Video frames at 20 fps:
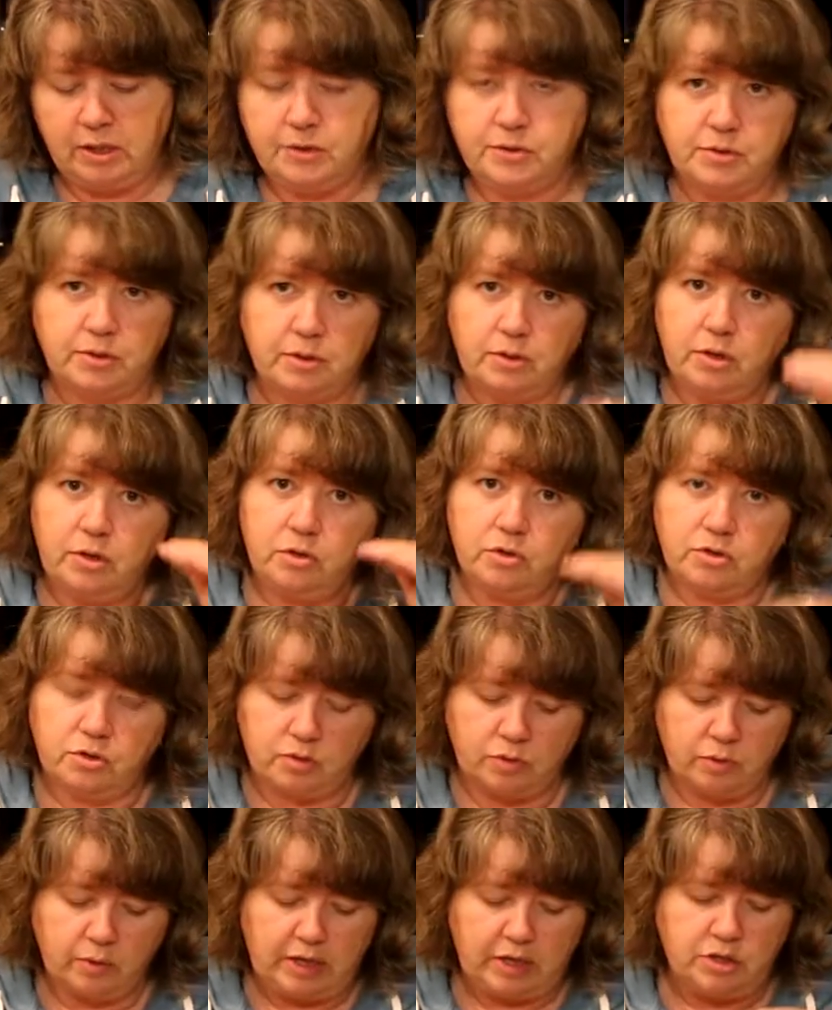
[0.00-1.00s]
so that your
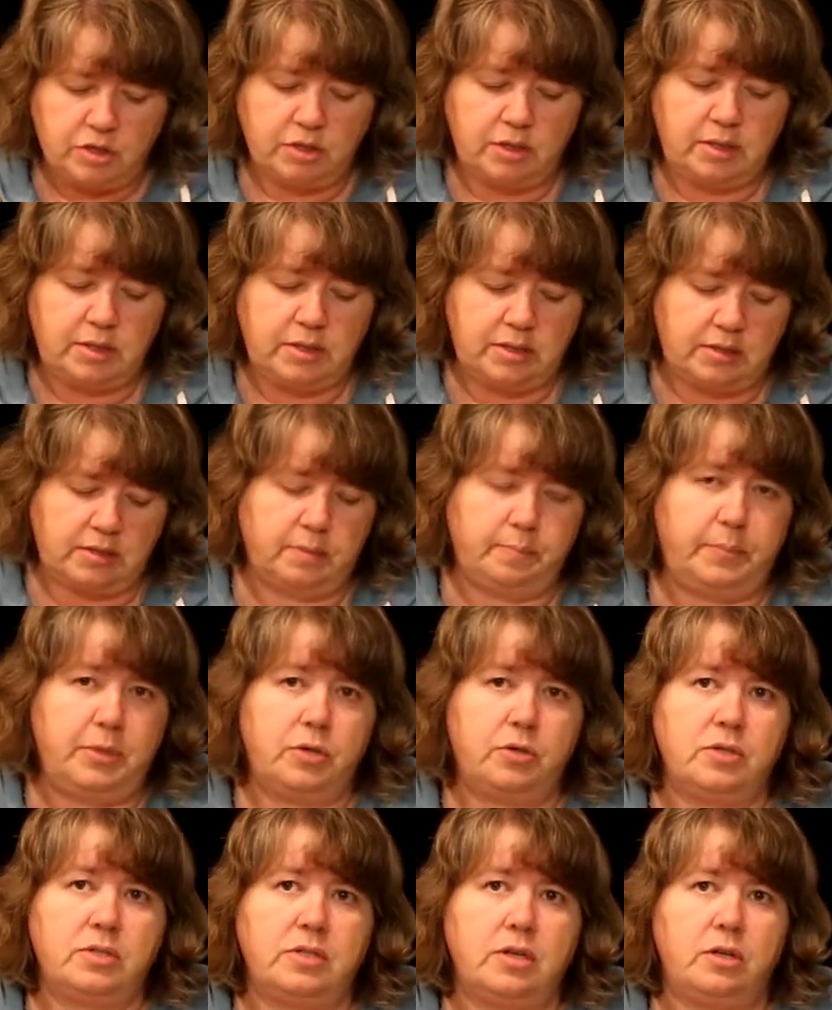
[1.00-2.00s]
screw actually
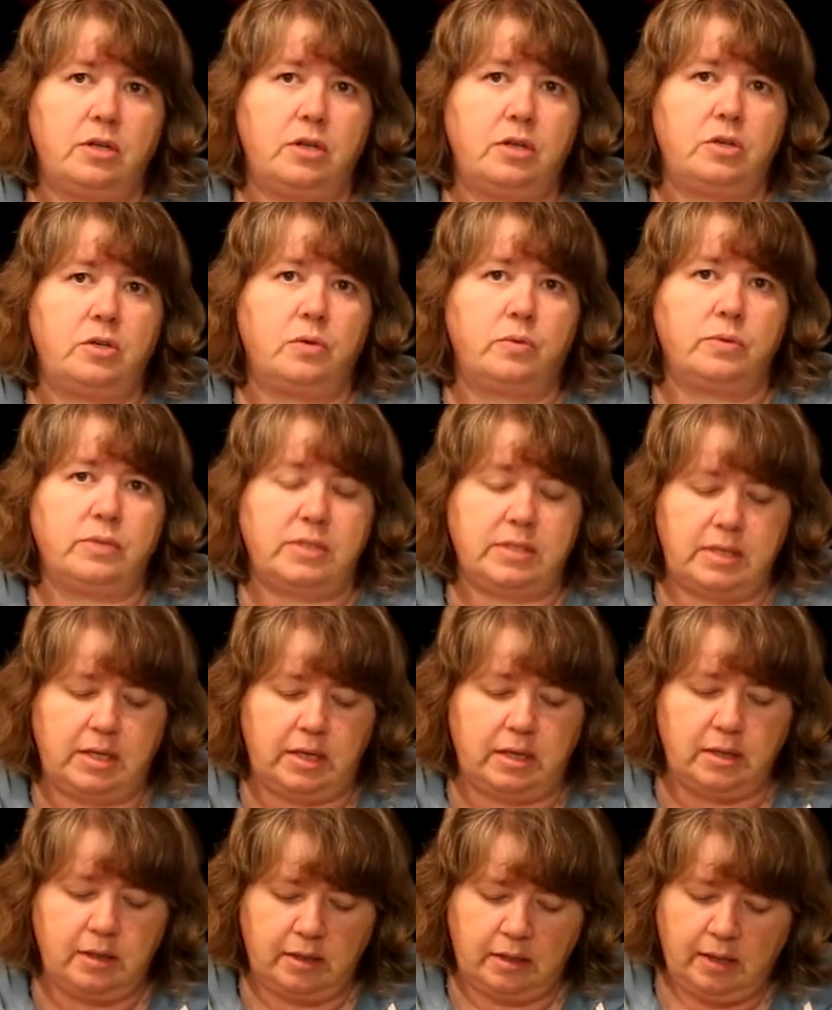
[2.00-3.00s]
disappears and you don't
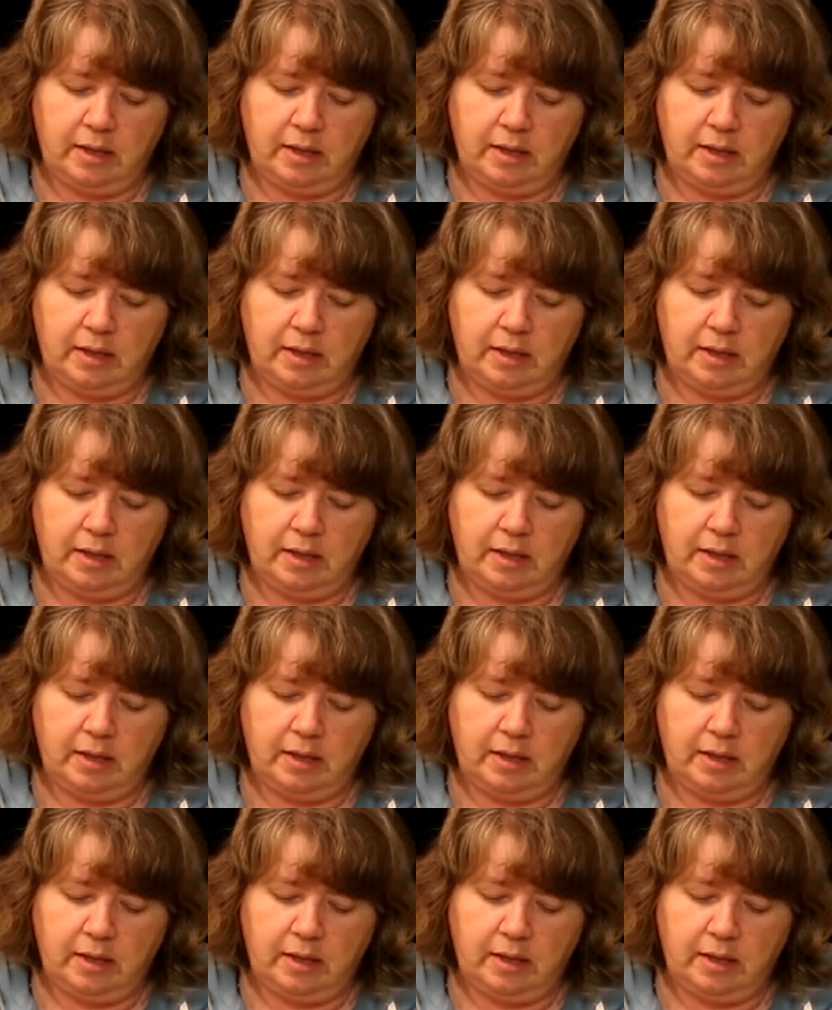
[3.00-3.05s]
see it.